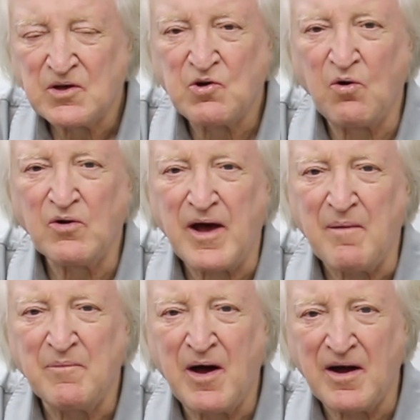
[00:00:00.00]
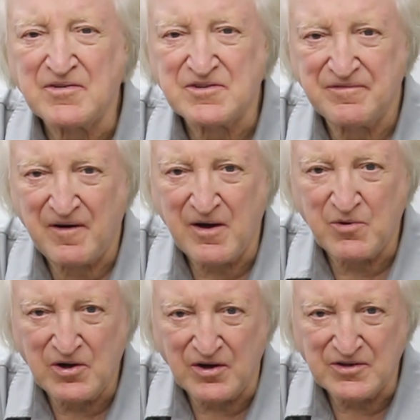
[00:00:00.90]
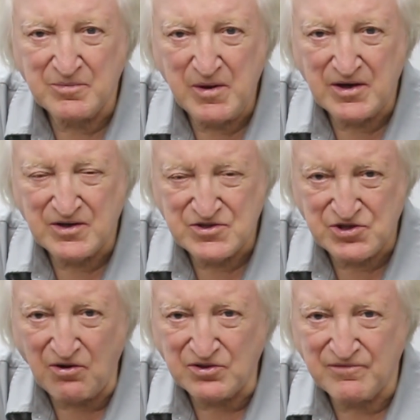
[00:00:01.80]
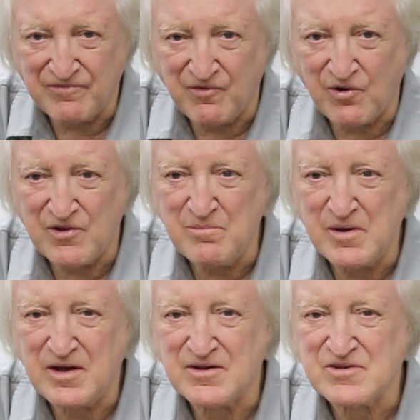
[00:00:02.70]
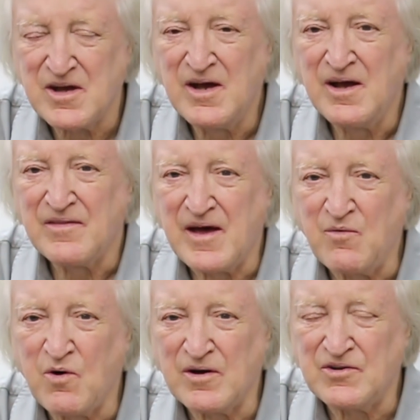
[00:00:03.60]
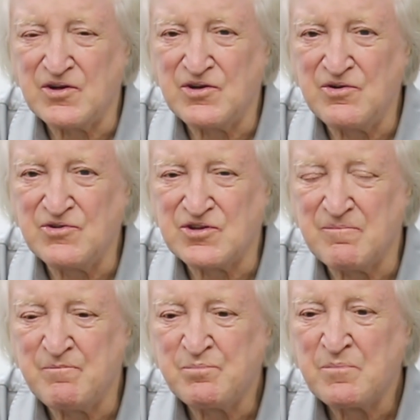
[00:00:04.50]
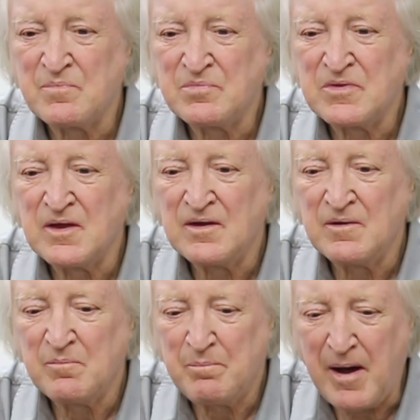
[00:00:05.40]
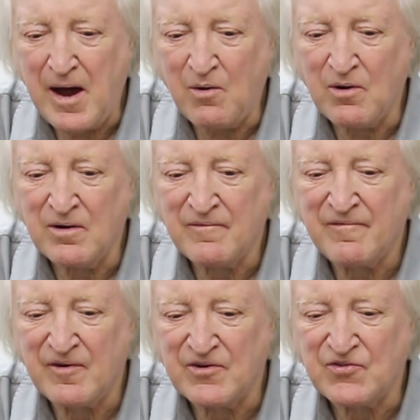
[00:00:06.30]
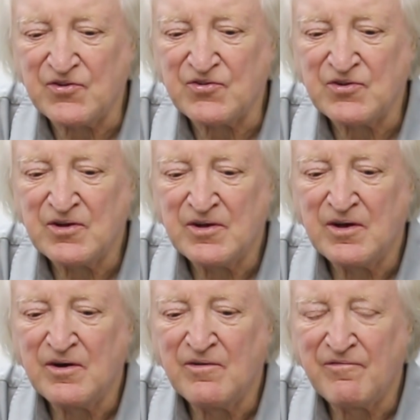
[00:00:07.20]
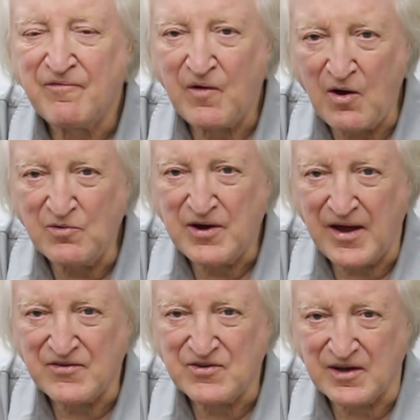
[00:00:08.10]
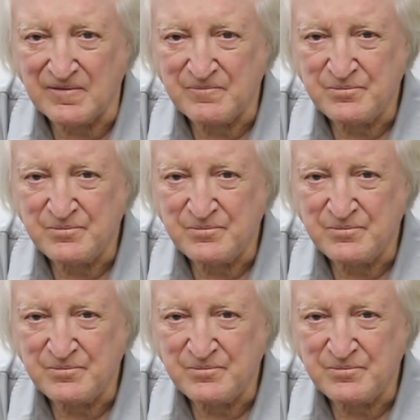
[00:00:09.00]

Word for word: called up and asked if I would like to be a consultant for them, because they wanted to do some power versus flow testing.